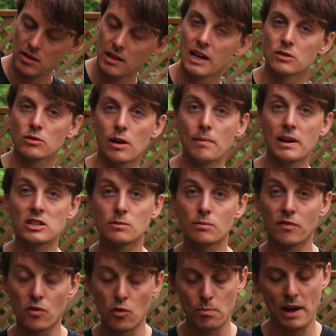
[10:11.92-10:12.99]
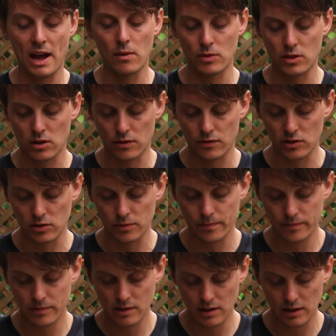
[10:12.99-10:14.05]
That's why I mentioned before, bound with olive oil.
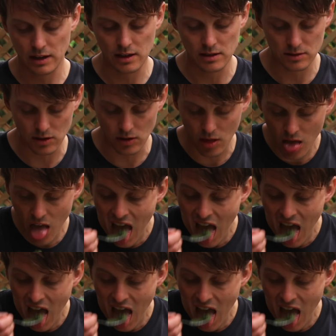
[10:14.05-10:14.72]
Okay, so